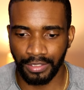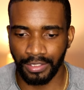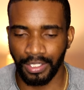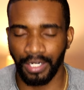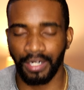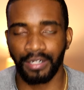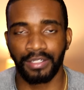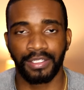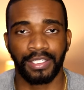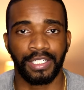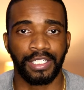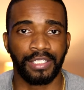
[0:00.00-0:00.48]

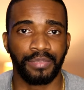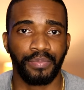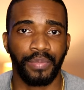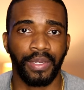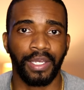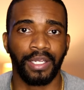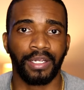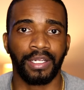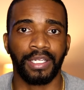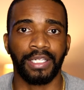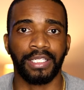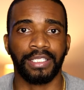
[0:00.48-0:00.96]
Church has
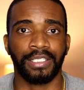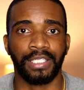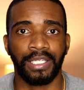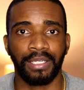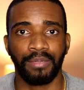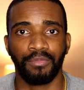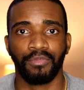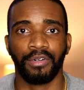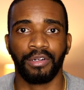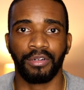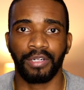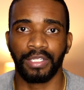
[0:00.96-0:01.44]
been a
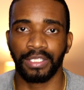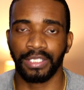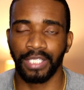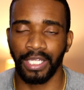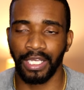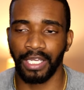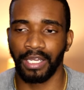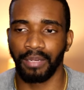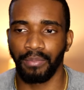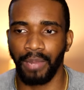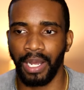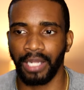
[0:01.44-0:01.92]
deep rooted
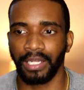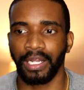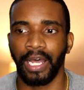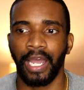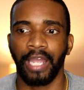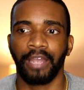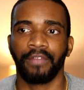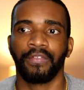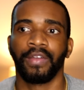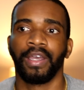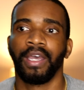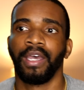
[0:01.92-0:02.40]
thing in my
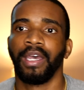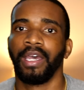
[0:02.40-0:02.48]
life,